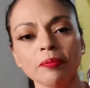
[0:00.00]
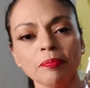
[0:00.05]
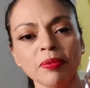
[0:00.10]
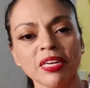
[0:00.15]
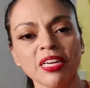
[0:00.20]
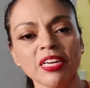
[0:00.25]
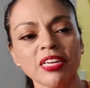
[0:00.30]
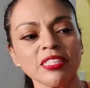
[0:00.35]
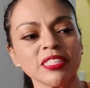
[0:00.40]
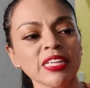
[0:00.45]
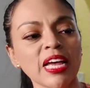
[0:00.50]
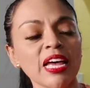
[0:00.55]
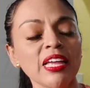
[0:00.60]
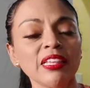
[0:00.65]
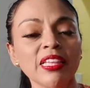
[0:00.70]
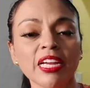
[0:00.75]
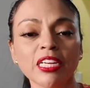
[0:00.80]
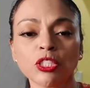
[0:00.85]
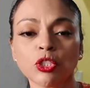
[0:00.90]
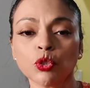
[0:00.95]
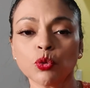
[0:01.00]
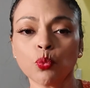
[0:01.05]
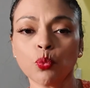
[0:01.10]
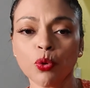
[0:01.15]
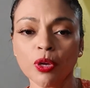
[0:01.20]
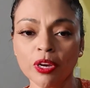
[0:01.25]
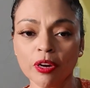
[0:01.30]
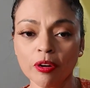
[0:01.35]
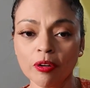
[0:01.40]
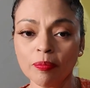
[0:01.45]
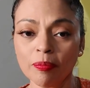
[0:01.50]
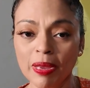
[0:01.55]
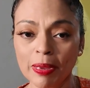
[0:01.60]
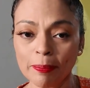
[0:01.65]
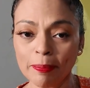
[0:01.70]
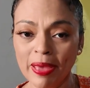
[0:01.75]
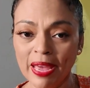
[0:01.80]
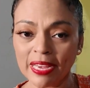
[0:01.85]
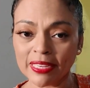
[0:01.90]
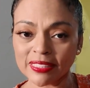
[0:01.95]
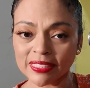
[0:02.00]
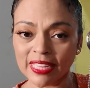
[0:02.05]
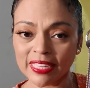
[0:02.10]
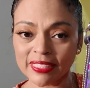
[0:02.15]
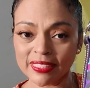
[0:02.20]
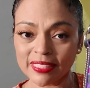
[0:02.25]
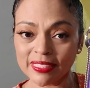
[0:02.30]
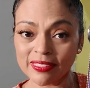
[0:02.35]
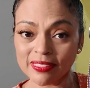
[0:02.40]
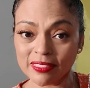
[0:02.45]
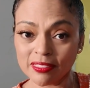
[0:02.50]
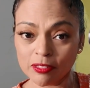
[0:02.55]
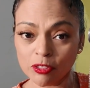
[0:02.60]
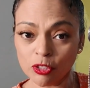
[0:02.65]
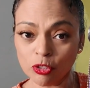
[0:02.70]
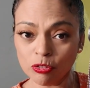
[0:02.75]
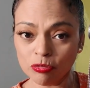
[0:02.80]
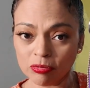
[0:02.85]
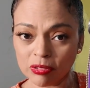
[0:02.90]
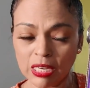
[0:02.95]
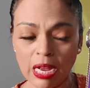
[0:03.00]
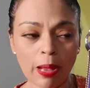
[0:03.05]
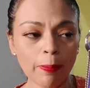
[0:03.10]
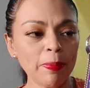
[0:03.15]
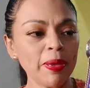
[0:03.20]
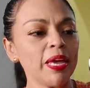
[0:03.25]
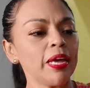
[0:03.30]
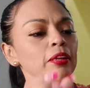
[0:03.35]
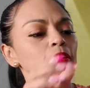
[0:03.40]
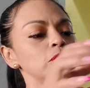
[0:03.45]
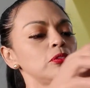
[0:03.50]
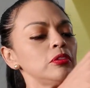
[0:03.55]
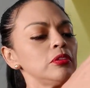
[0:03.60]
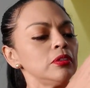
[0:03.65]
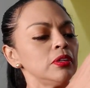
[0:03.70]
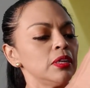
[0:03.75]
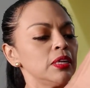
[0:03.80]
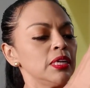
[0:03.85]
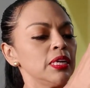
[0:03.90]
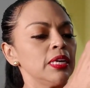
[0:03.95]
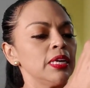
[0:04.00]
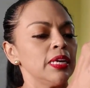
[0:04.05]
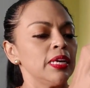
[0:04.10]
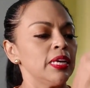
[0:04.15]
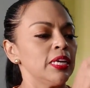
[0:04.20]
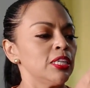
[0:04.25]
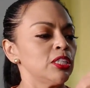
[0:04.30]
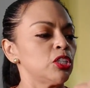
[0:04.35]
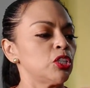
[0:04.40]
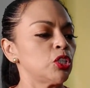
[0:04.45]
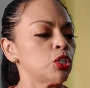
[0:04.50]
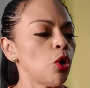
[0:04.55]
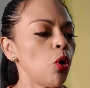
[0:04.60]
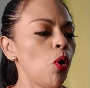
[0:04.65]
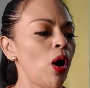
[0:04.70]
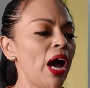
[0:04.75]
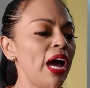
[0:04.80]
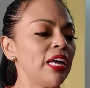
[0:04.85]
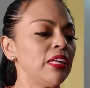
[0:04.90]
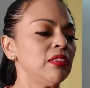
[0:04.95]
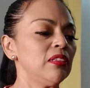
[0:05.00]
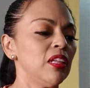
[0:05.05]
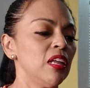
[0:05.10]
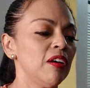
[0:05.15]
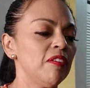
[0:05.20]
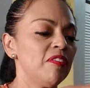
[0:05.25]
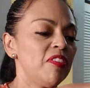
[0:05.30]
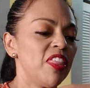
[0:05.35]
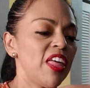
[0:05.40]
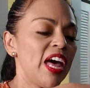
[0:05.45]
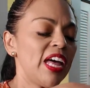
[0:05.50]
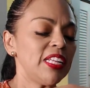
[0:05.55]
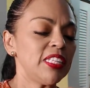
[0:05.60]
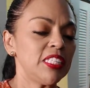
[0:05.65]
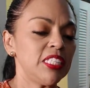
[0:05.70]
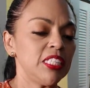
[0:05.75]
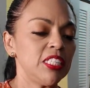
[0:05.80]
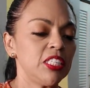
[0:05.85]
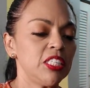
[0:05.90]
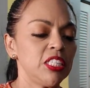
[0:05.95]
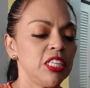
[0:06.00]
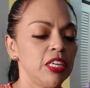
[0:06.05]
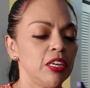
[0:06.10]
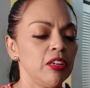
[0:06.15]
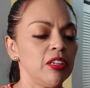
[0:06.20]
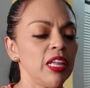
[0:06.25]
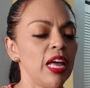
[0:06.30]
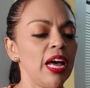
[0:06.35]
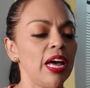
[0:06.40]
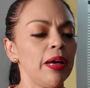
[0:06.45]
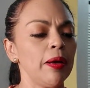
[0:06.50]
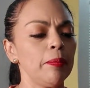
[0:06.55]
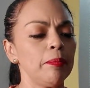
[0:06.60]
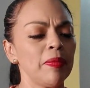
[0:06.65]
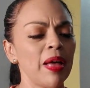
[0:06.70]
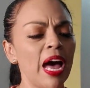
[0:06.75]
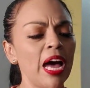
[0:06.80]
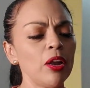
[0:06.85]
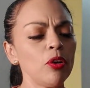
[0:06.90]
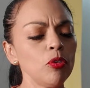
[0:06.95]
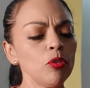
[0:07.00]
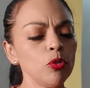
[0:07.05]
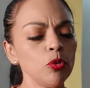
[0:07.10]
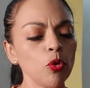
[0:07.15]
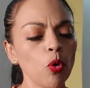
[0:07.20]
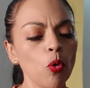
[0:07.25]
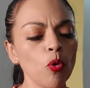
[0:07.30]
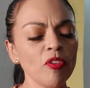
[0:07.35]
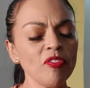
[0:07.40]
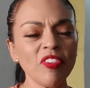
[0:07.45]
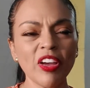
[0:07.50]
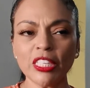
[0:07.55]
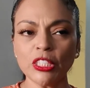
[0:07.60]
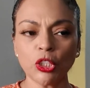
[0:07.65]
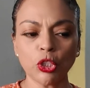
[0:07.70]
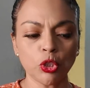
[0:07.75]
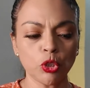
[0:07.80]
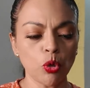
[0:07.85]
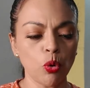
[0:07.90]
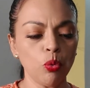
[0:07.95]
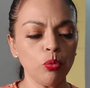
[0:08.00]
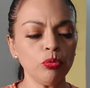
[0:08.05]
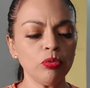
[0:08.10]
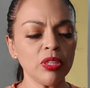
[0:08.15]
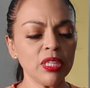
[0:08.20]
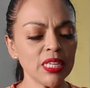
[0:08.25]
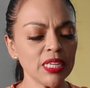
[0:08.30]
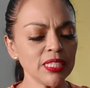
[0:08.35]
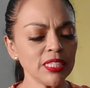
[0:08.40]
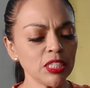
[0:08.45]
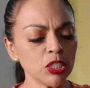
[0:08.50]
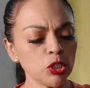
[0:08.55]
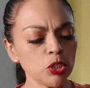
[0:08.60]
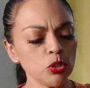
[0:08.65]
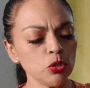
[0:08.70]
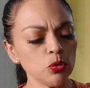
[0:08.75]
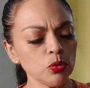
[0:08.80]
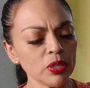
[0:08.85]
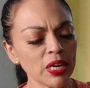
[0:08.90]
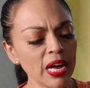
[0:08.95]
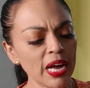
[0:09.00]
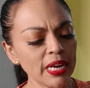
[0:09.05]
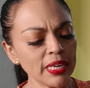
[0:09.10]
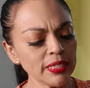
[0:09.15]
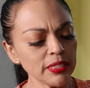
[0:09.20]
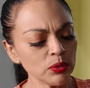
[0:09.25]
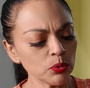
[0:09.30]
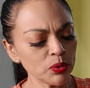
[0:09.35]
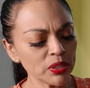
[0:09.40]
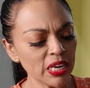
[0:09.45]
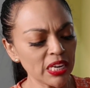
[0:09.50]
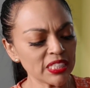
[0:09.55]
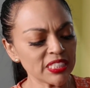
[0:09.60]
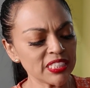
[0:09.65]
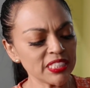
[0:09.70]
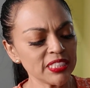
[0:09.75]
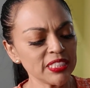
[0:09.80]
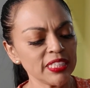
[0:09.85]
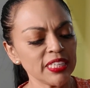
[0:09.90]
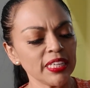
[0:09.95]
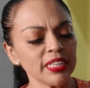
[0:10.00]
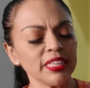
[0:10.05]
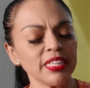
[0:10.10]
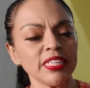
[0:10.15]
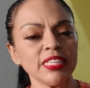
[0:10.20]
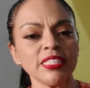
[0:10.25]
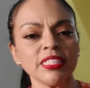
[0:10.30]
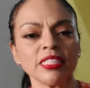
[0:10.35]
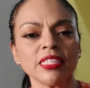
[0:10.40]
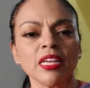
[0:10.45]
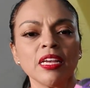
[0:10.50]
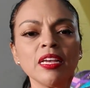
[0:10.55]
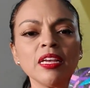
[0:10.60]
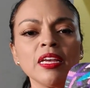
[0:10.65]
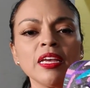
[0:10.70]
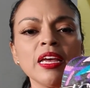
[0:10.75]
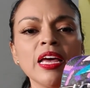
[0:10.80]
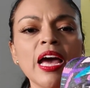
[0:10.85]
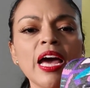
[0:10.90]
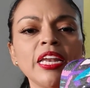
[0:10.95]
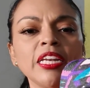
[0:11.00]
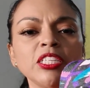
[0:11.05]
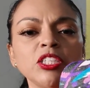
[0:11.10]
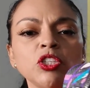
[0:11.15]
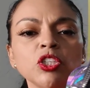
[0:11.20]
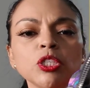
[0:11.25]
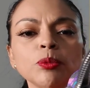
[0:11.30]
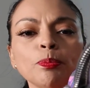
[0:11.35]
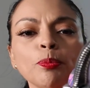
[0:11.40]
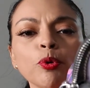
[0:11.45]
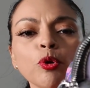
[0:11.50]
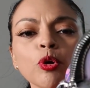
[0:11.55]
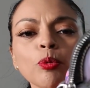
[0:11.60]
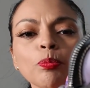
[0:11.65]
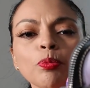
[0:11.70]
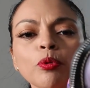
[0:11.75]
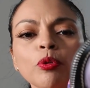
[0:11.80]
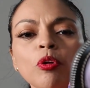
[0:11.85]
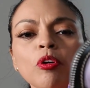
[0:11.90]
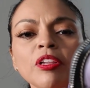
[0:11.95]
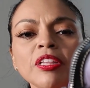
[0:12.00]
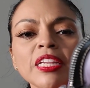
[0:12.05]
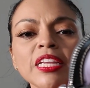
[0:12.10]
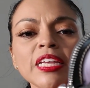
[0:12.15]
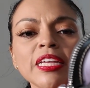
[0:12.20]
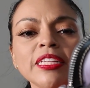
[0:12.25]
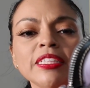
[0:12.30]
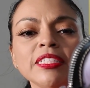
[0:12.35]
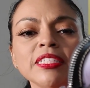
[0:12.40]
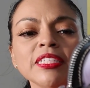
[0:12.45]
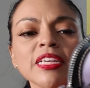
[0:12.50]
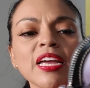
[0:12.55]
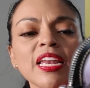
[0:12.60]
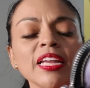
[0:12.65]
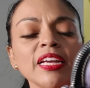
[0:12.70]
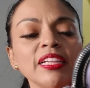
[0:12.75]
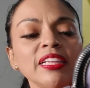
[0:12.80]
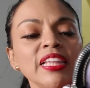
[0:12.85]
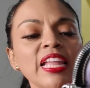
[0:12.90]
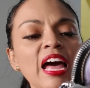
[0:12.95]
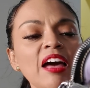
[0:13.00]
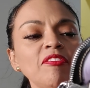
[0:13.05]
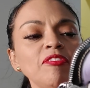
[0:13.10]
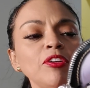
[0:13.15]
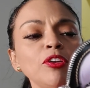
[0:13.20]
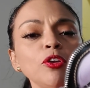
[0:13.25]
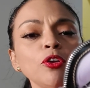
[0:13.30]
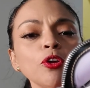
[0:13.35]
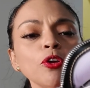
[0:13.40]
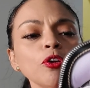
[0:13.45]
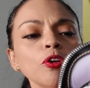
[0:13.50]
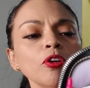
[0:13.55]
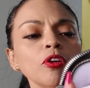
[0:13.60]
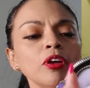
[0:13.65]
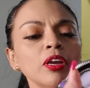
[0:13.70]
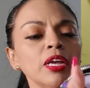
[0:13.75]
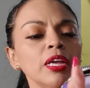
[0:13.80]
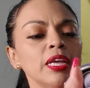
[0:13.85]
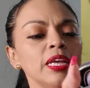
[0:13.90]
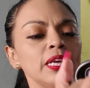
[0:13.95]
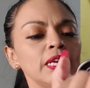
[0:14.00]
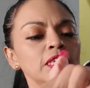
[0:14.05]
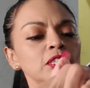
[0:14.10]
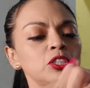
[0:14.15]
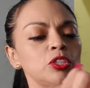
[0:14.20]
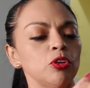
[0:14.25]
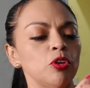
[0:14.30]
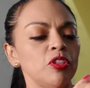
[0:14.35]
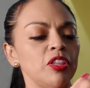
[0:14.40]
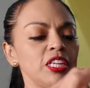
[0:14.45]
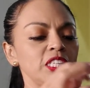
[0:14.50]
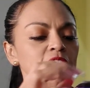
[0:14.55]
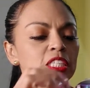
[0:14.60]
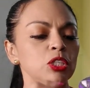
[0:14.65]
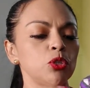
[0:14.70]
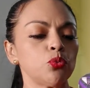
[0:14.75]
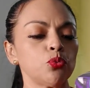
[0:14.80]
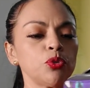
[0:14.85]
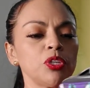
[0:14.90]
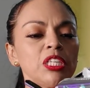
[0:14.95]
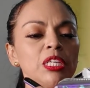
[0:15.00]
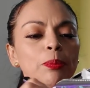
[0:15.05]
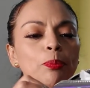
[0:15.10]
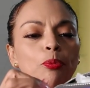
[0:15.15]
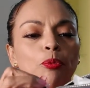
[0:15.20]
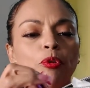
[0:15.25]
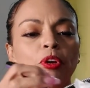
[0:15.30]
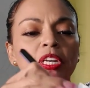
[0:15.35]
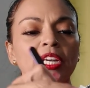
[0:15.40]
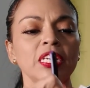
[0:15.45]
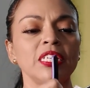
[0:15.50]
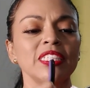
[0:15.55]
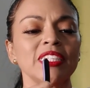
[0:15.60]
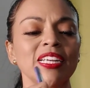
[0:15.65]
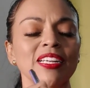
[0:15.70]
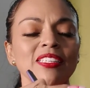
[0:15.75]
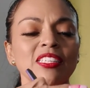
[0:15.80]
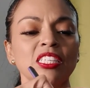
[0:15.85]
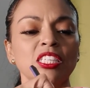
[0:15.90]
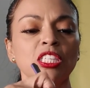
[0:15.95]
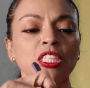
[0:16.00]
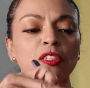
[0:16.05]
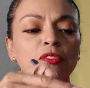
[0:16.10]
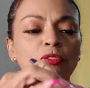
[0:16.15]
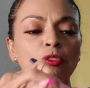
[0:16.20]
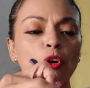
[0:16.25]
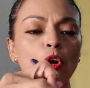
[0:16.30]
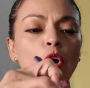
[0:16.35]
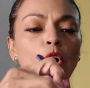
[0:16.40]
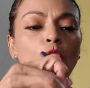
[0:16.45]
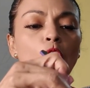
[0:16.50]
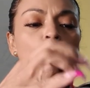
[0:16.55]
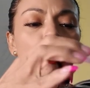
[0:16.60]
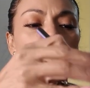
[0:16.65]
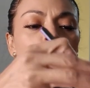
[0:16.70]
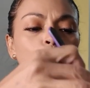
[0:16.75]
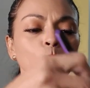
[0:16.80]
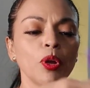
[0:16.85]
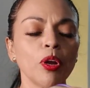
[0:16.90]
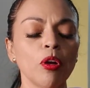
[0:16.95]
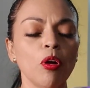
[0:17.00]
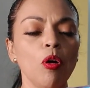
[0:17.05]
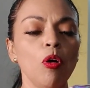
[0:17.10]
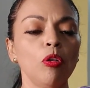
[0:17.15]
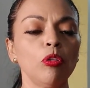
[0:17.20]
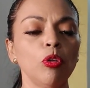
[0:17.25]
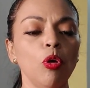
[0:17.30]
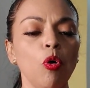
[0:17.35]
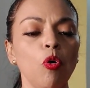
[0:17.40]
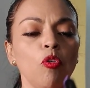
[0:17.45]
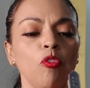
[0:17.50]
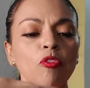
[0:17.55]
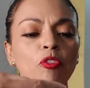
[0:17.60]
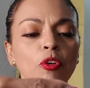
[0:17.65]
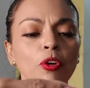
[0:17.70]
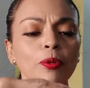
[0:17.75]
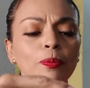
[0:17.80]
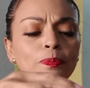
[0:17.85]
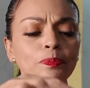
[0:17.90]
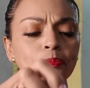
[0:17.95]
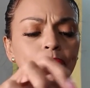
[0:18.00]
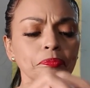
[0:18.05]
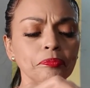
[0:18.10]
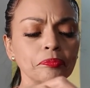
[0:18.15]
because I like to wear my bags like this, you know, top handle. So I love that detail. I know if I showed this to you guys when I did get this, and it's just purple on the inside, like a lavender. So this is really pretty, and it's got silver hardware all over.